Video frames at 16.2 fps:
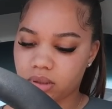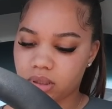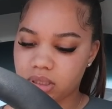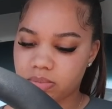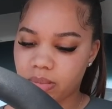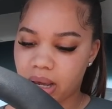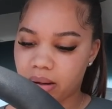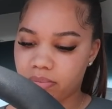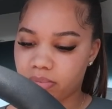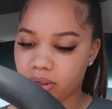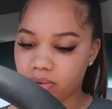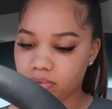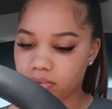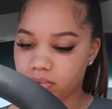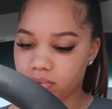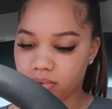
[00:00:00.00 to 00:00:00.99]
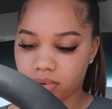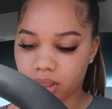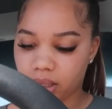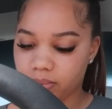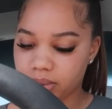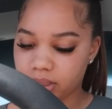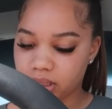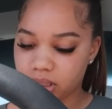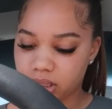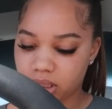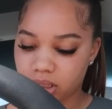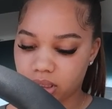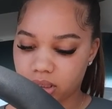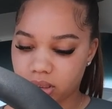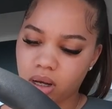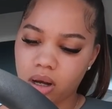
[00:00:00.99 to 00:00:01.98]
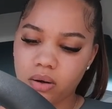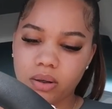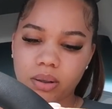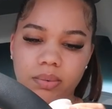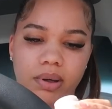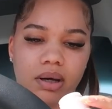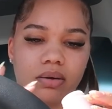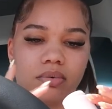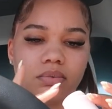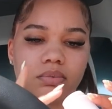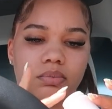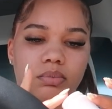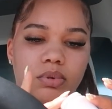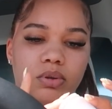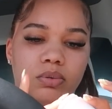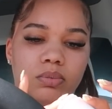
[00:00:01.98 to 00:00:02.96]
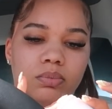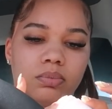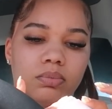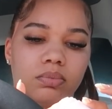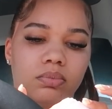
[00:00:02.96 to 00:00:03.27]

Is mine broke? Like, what's the tea? Oh, here we go. Boom.